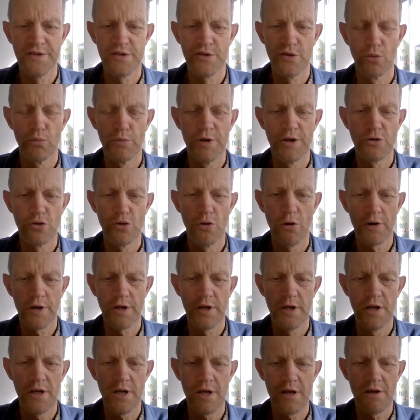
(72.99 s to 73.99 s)
So we're
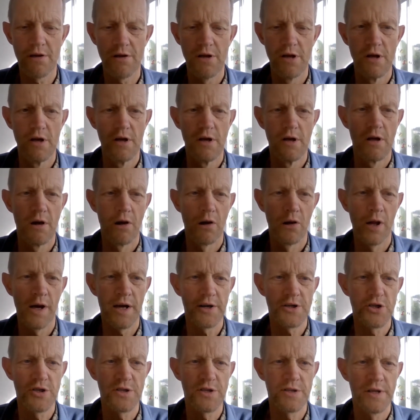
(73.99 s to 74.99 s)
talking
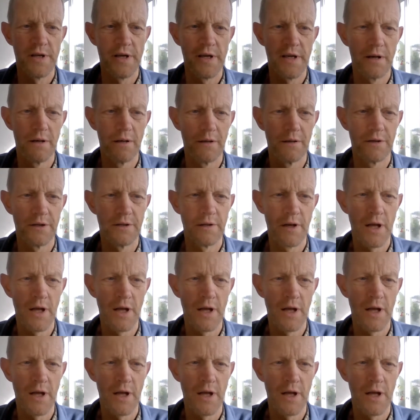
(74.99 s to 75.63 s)
large scale